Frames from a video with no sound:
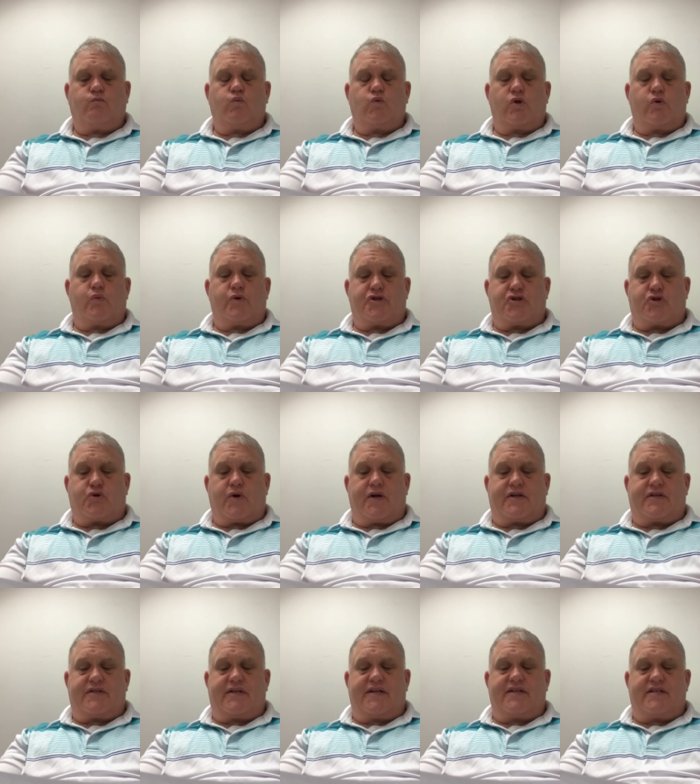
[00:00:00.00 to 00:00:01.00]
restrict
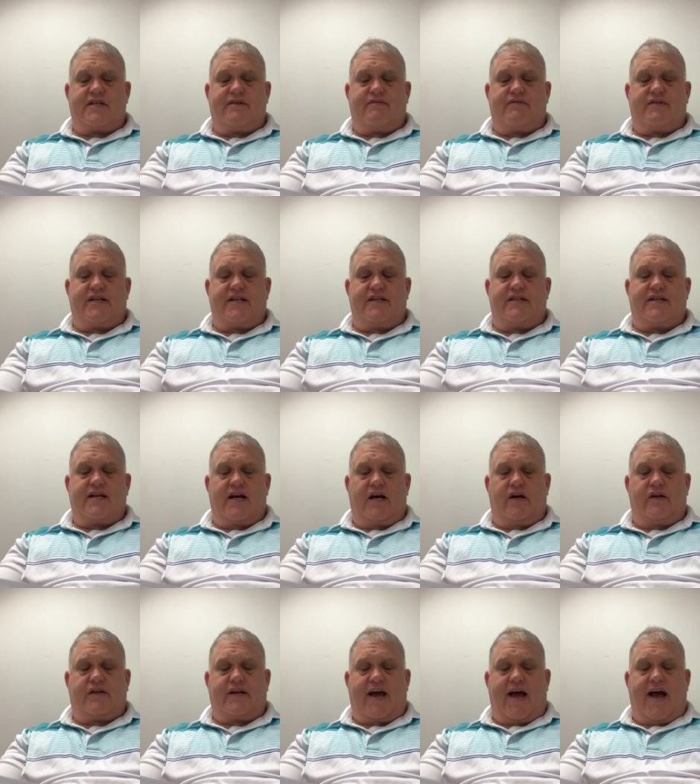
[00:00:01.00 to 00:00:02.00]
sensitive detail
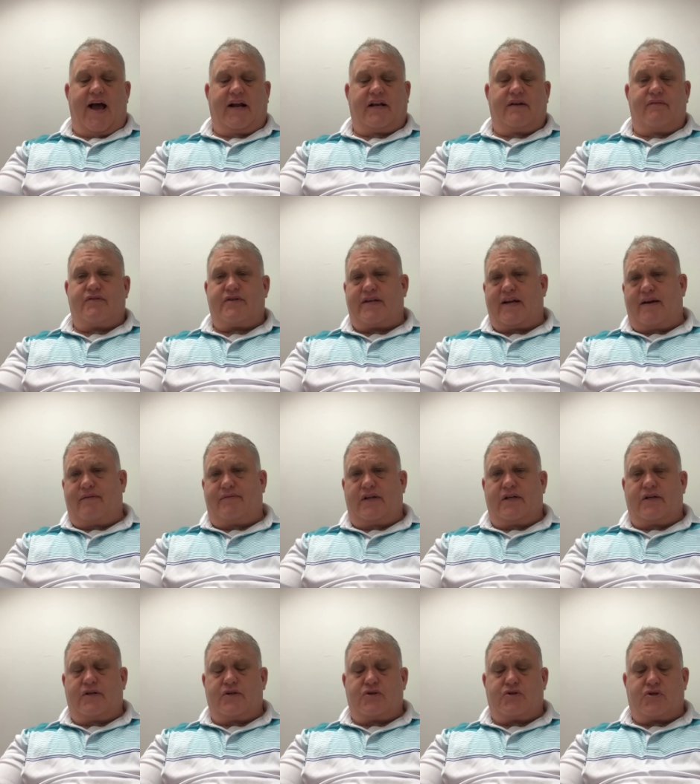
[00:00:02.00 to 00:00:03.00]
to active safety
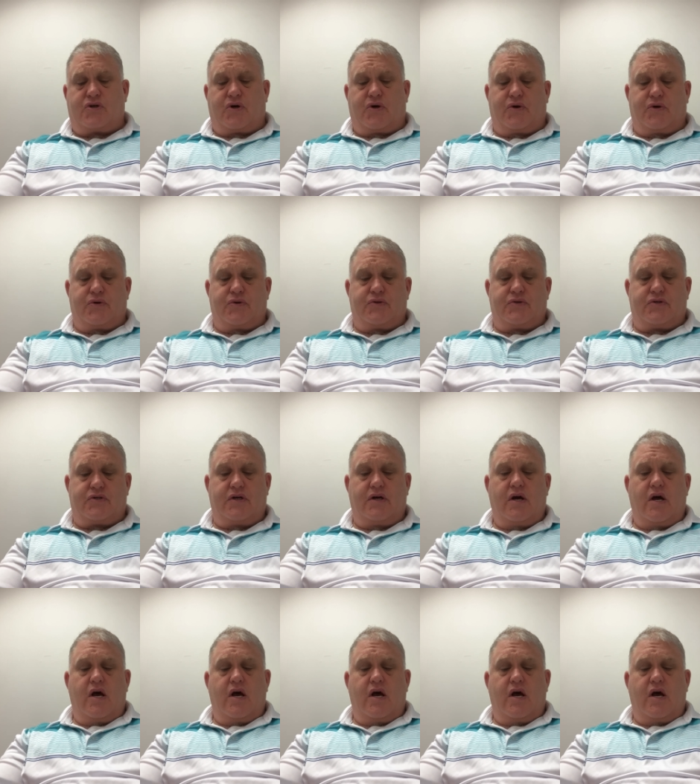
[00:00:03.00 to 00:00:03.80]
concerns,